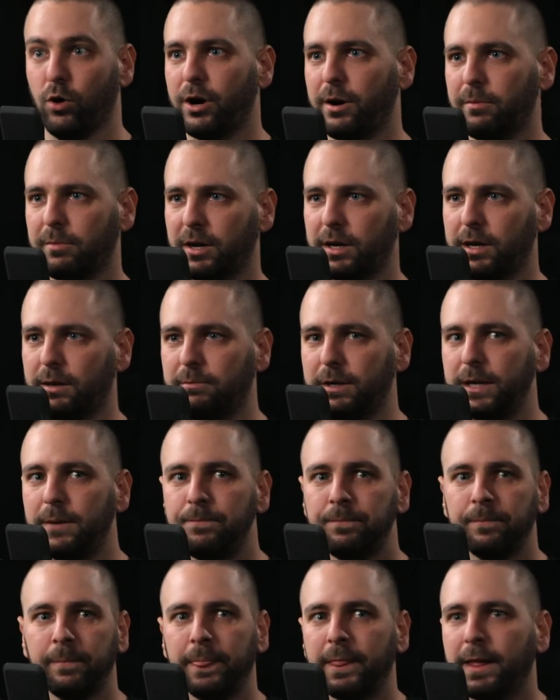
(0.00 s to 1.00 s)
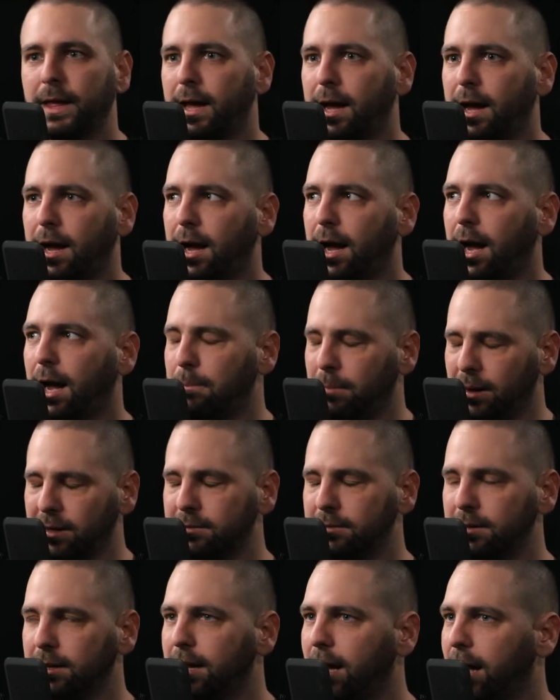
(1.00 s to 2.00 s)
where I'm gonna be, I
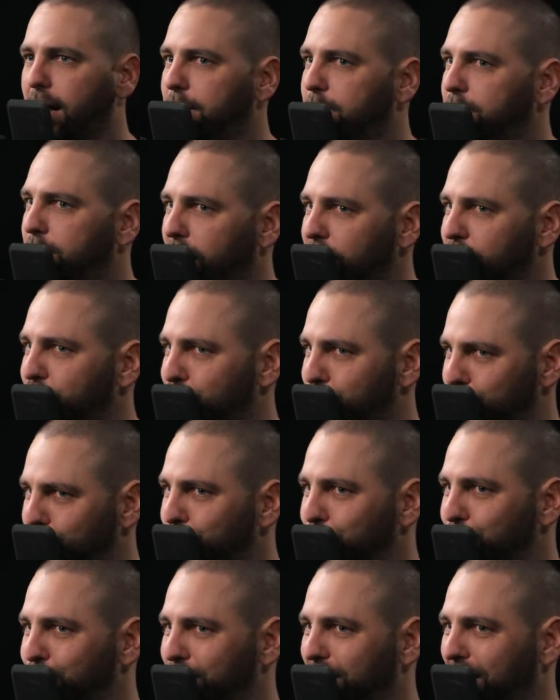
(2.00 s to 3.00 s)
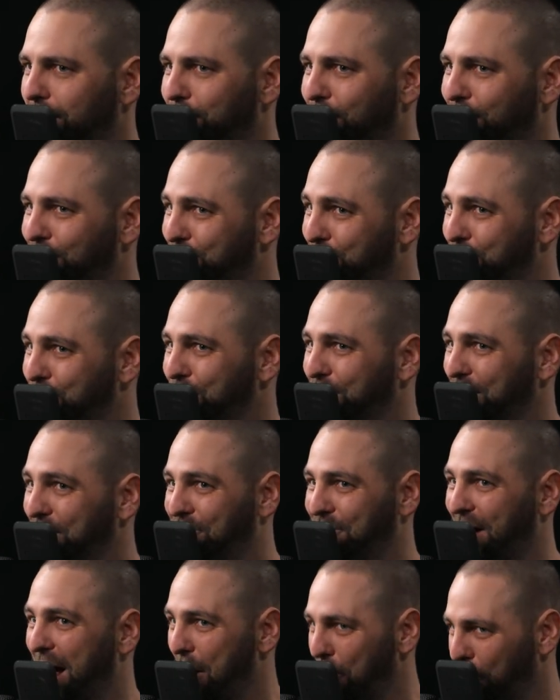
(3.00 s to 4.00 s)
must say, I'm not sure. I'm not sure
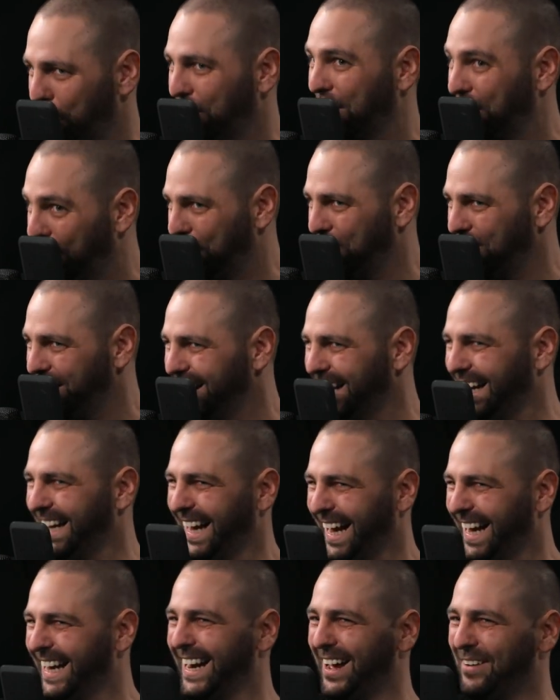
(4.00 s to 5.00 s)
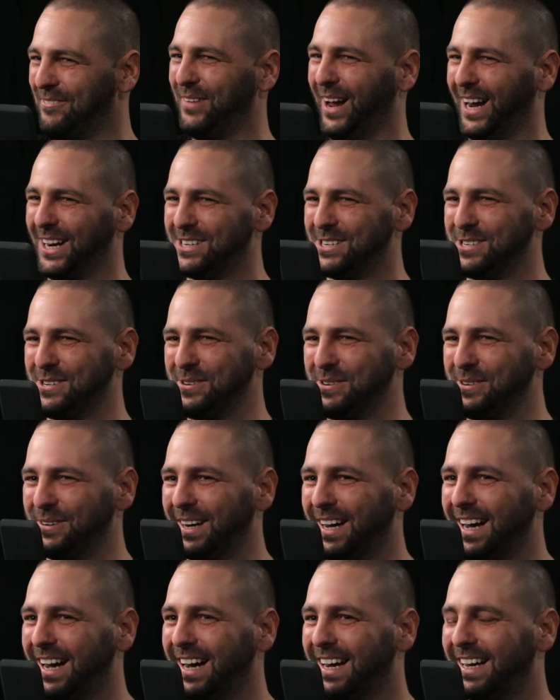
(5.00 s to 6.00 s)
if I will be, and I'm not
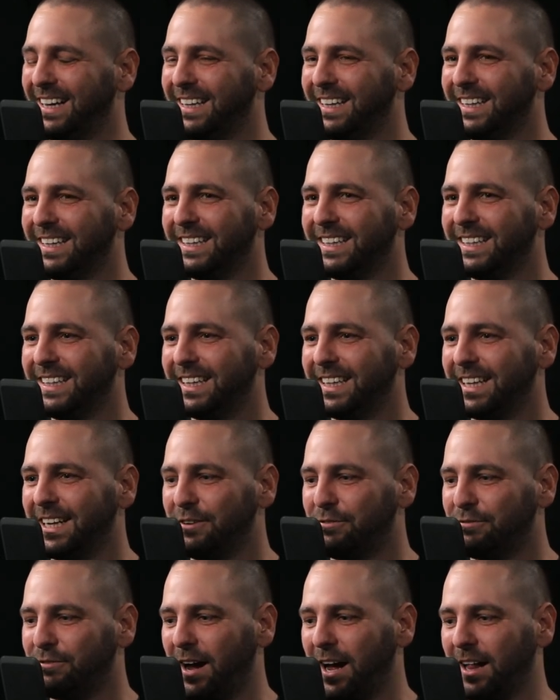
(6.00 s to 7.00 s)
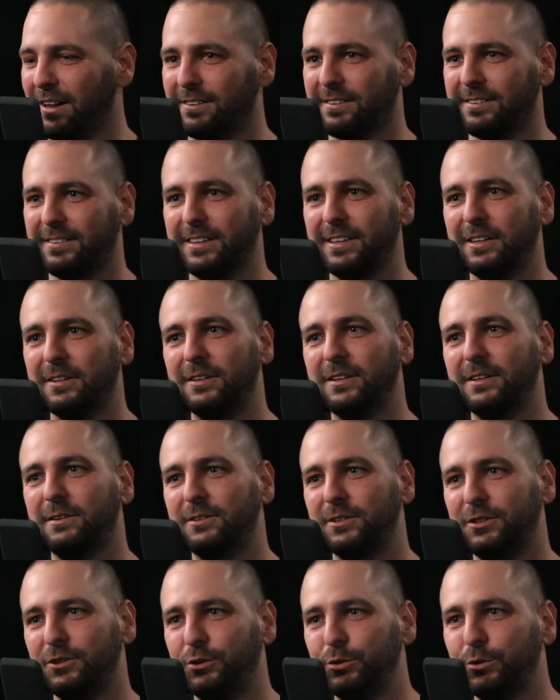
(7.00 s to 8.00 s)
sure uh, if I'll
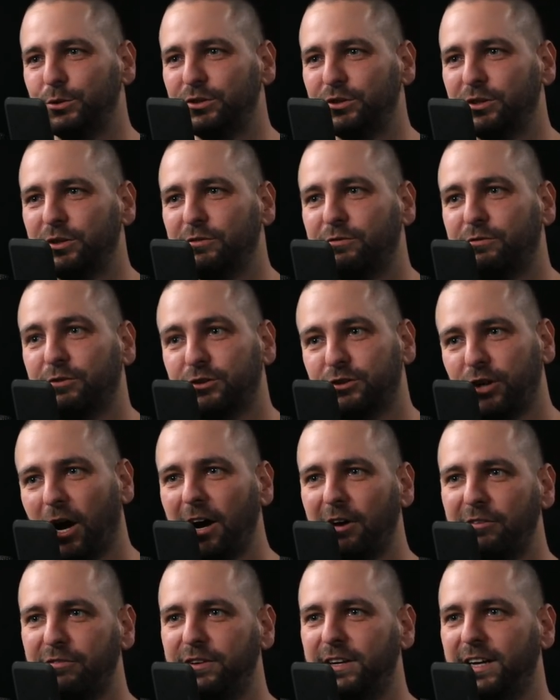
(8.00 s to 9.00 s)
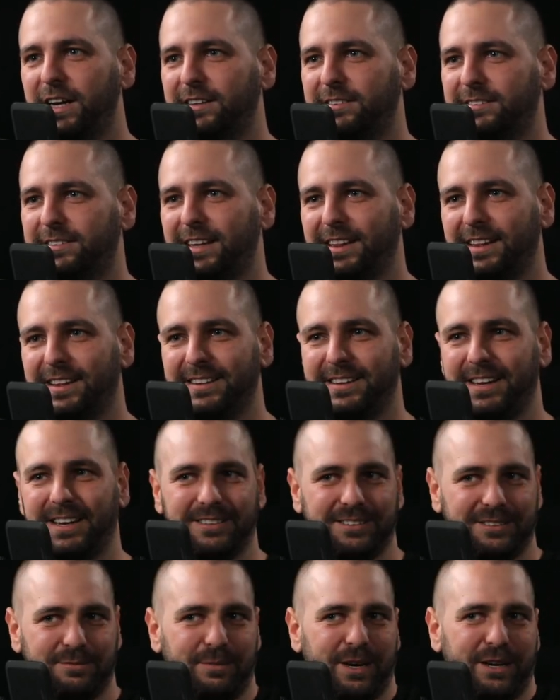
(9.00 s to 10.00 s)
still use photography as the
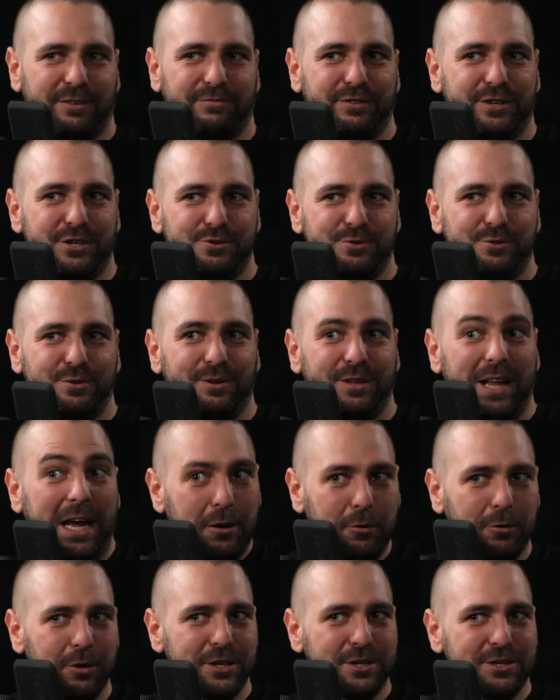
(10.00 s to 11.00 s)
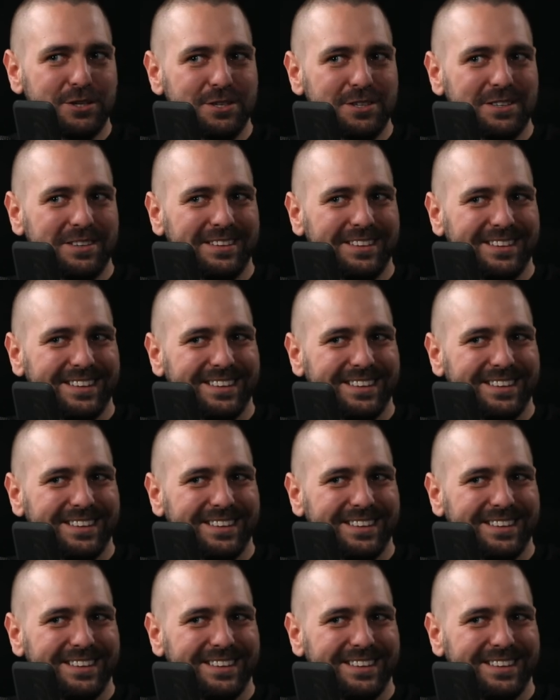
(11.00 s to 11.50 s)
as my visual language.